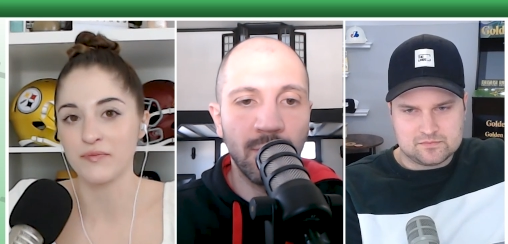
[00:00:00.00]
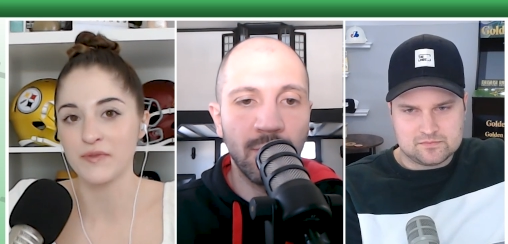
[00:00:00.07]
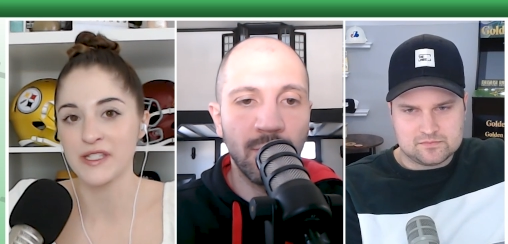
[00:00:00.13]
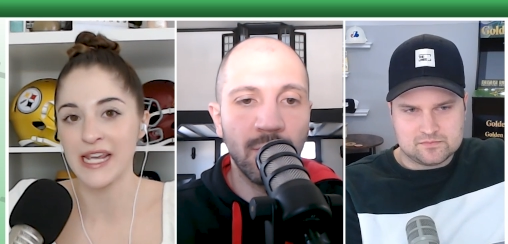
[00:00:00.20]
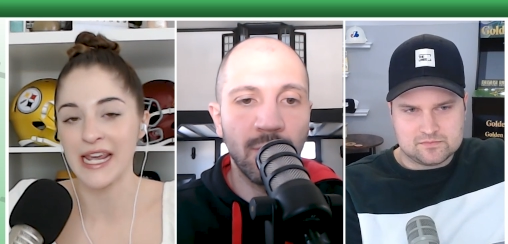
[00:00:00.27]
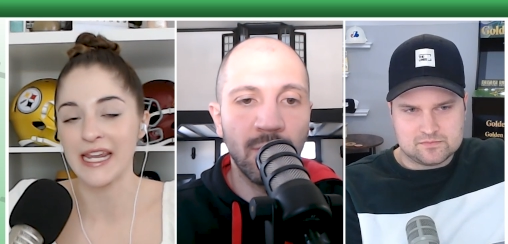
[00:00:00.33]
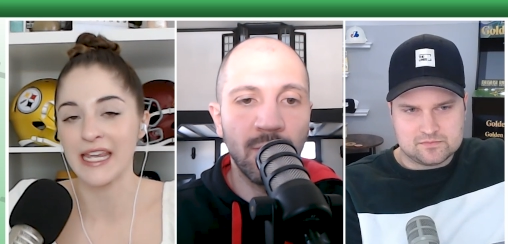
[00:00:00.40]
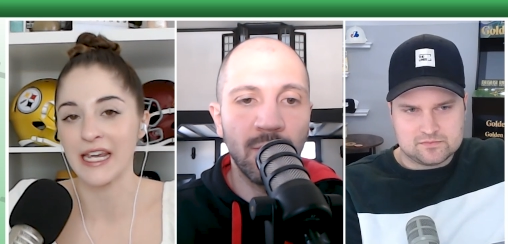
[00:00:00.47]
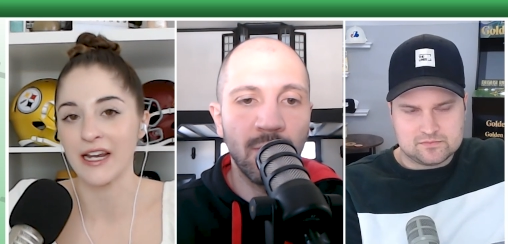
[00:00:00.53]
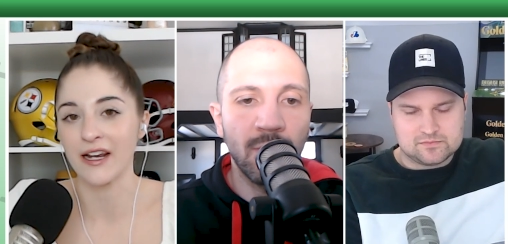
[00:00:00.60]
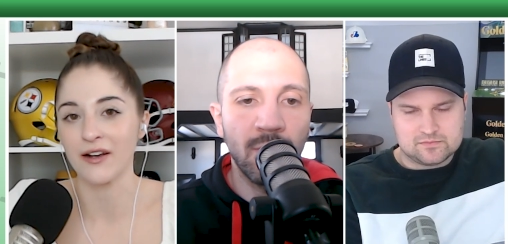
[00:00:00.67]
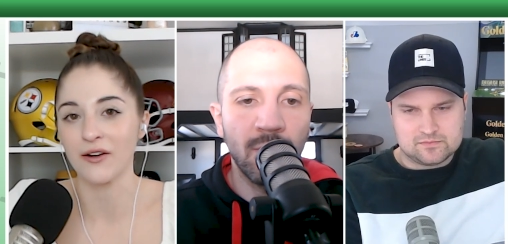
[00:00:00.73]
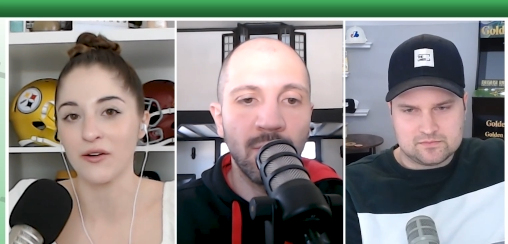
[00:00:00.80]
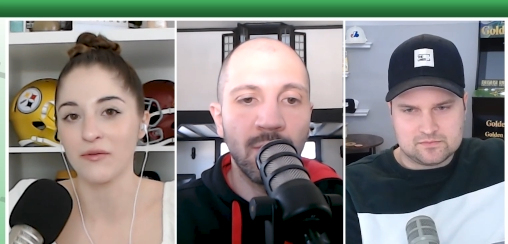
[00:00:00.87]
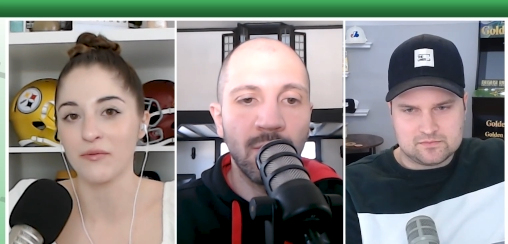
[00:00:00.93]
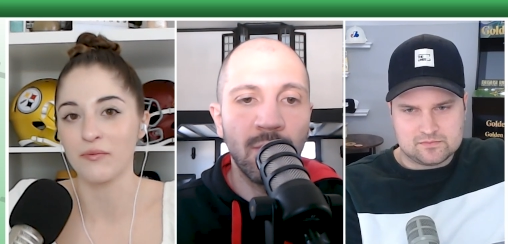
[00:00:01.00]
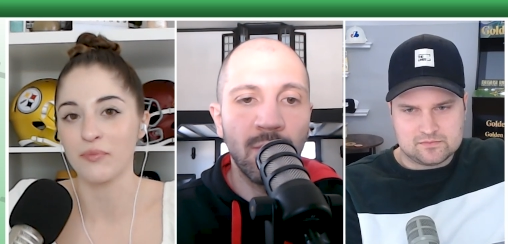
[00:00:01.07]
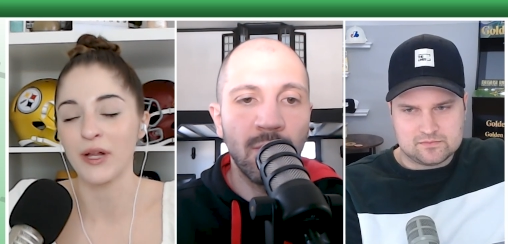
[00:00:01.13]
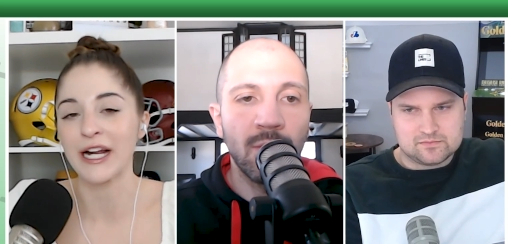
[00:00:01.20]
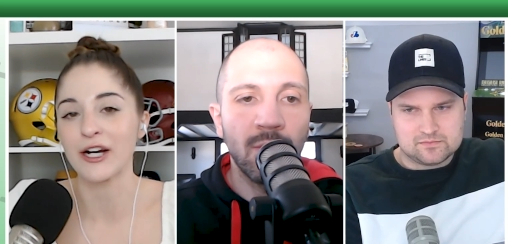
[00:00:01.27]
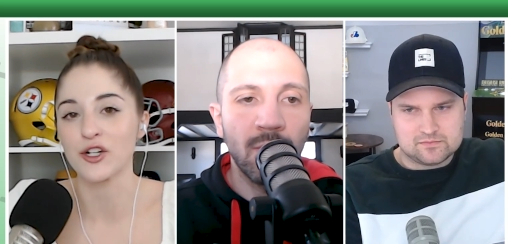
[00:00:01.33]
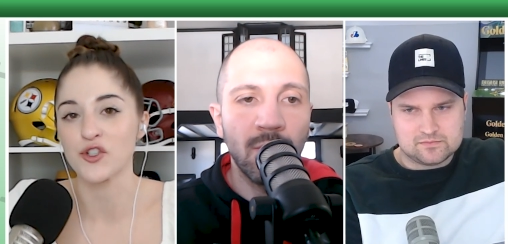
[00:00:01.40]
Speaker 1: taking
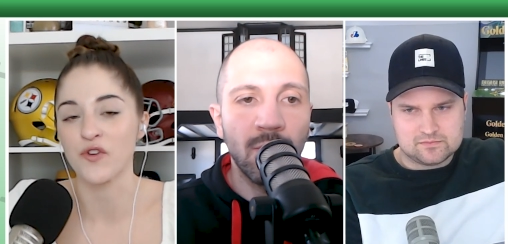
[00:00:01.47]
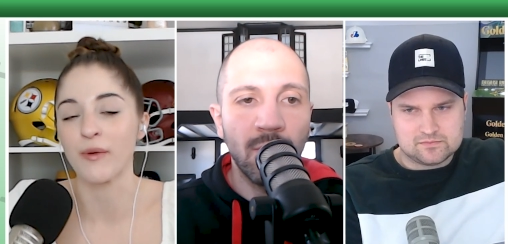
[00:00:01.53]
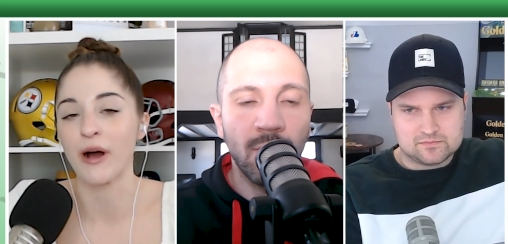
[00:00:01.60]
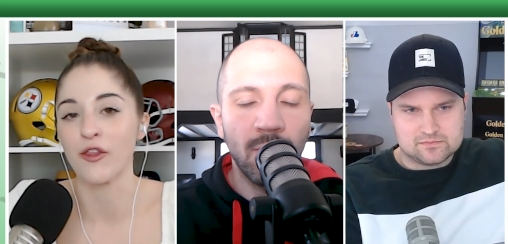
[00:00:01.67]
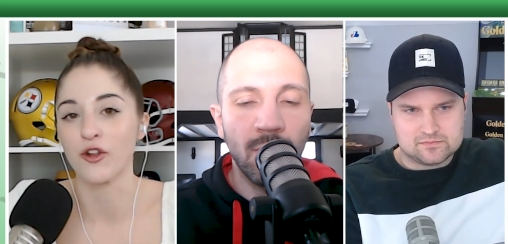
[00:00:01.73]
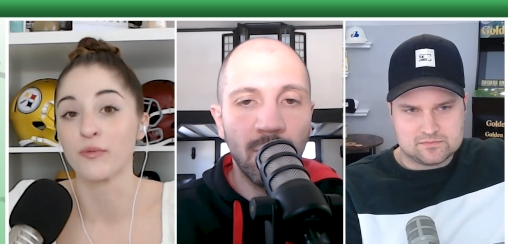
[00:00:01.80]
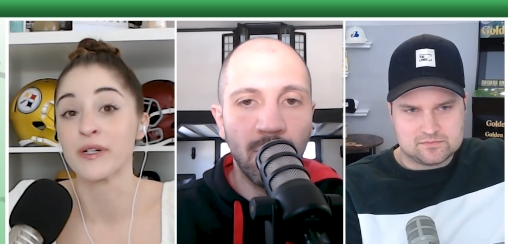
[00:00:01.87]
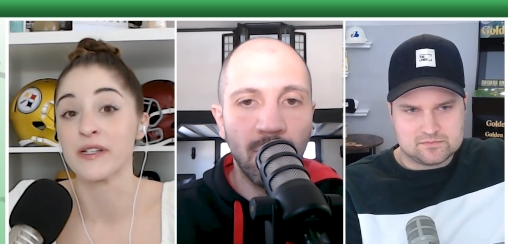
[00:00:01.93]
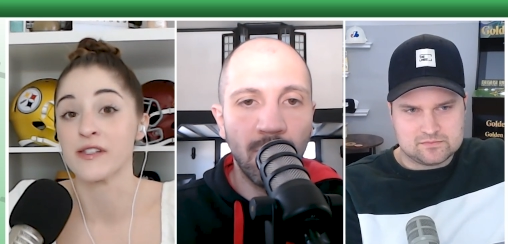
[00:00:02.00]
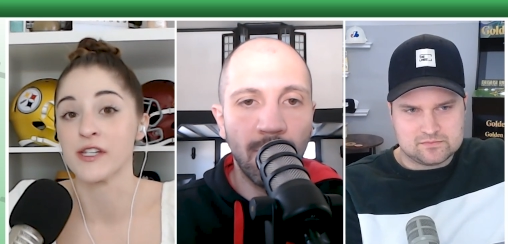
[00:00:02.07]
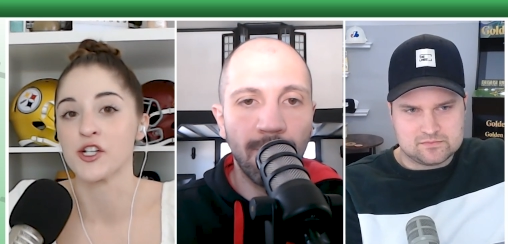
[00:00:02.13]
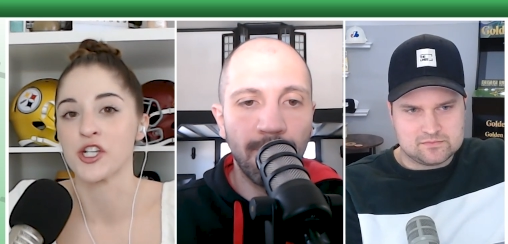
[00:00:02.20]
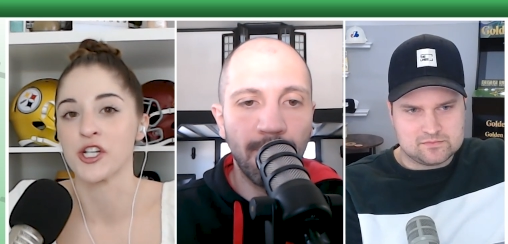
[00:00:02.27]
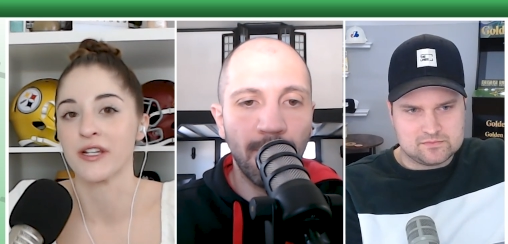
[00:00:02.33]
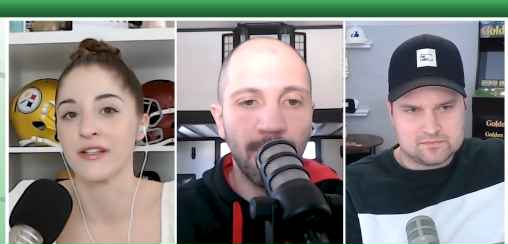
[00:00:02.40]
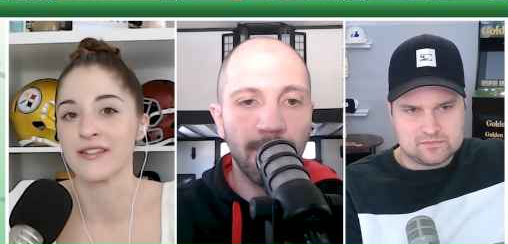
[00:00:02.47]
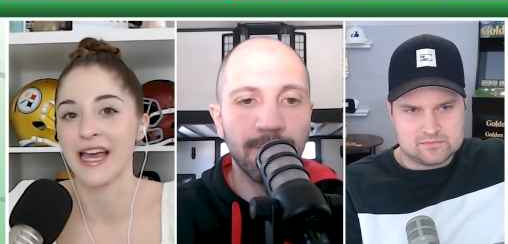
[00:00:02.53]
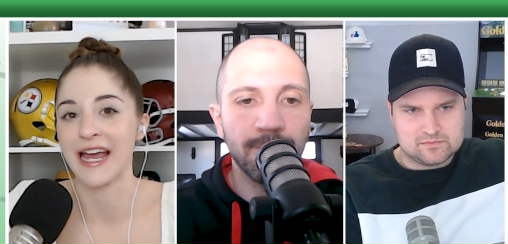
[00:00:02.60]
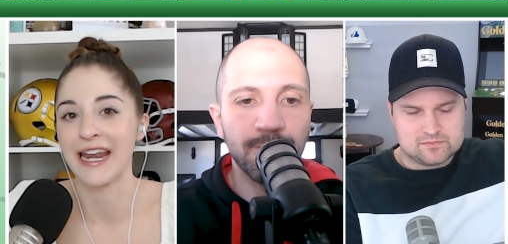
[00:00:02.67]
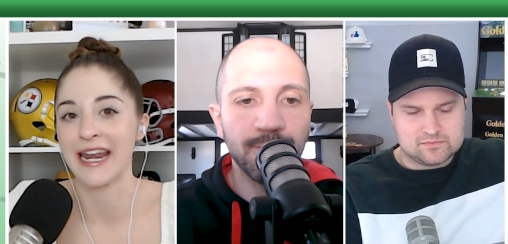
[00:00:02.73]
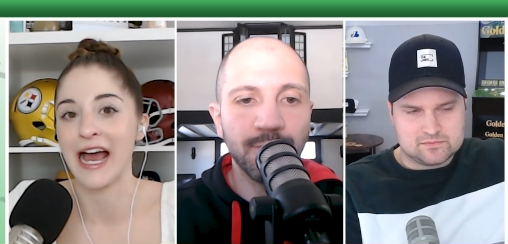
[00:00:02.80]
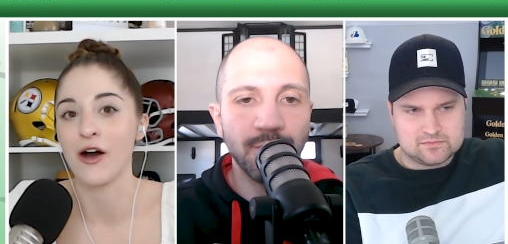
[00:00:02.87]
players from other positions
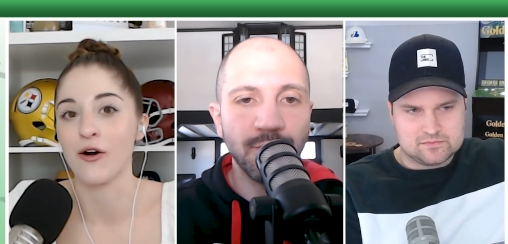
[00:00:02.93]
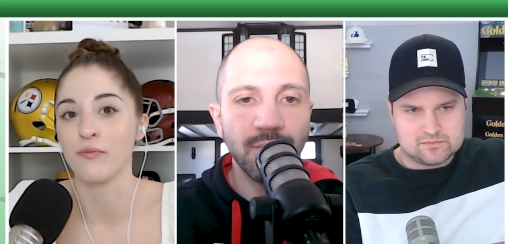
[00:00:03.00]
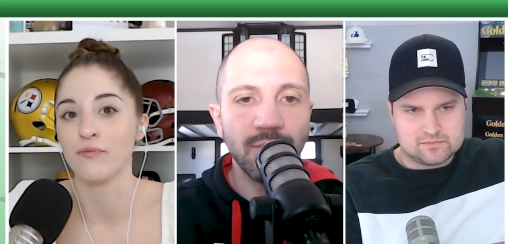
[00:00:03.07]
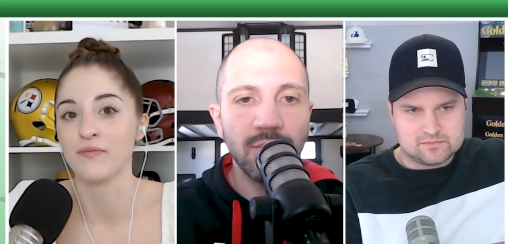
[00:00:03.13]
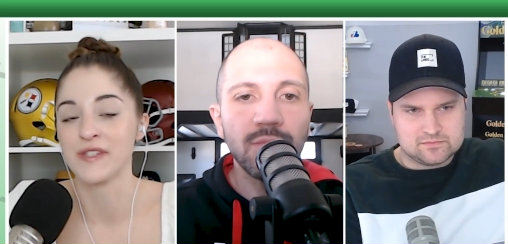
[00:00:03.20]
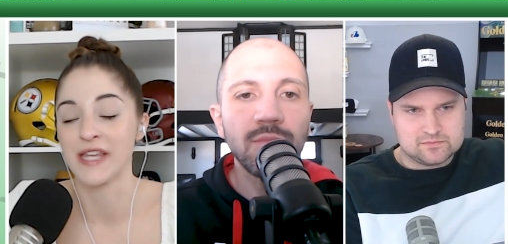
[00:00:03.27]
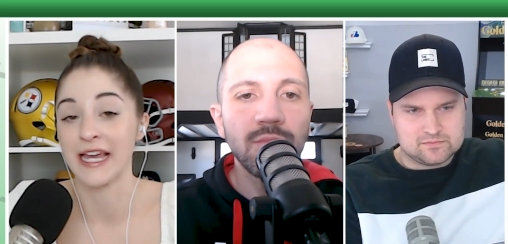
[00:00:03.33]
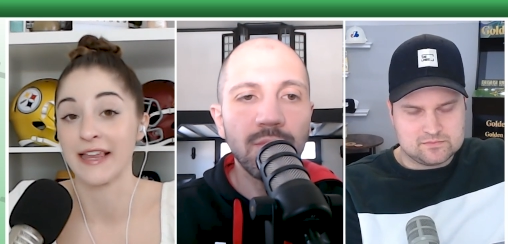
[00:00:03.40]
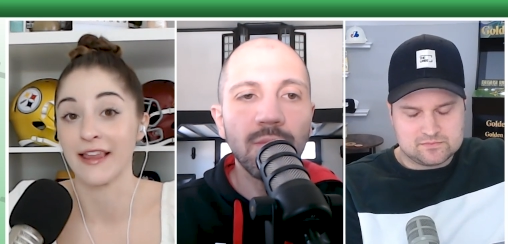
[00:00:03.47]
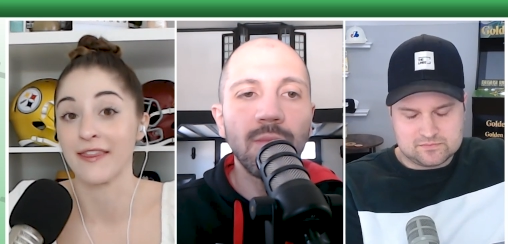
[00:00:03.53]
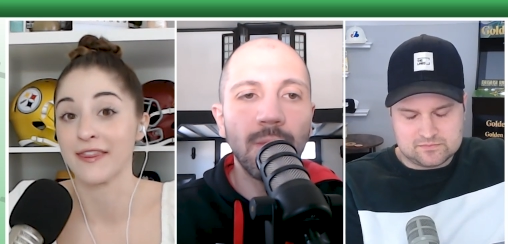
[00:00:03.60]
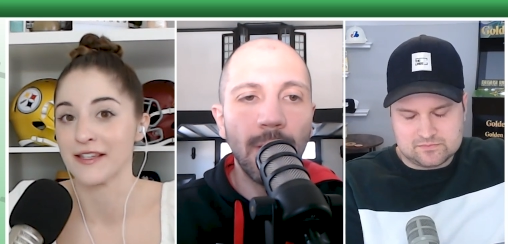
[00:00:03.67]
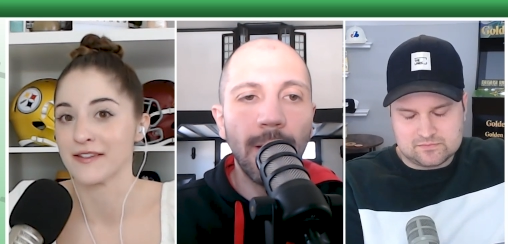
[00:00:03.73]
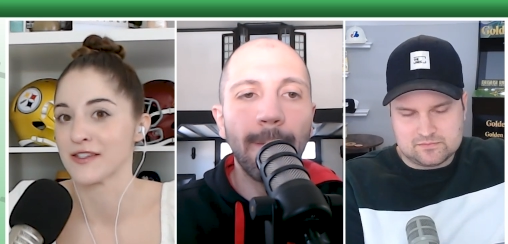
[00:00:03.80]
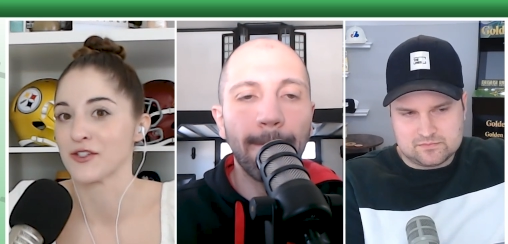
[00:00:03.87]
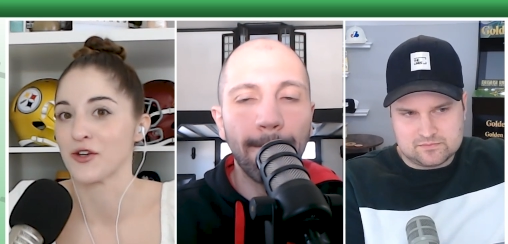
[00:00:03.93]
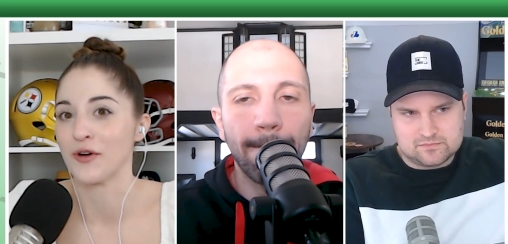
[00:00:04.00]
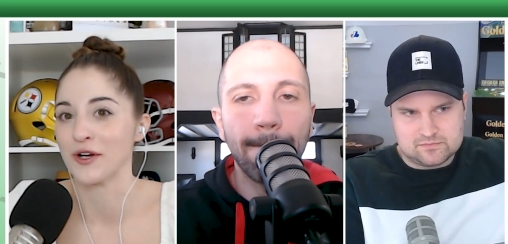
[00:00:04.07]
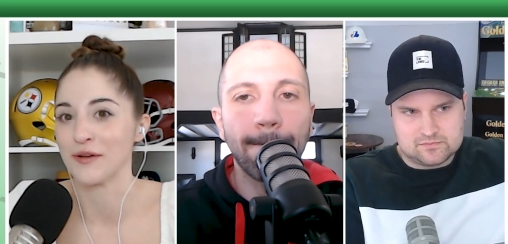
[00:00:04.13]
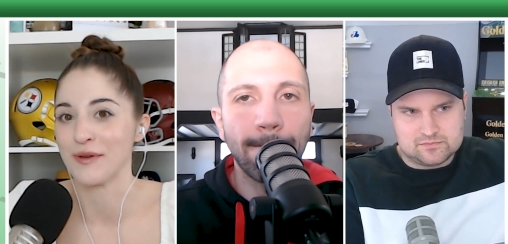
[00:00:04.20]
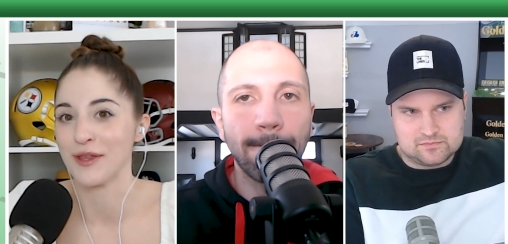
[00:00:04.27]
and now saying that this is going to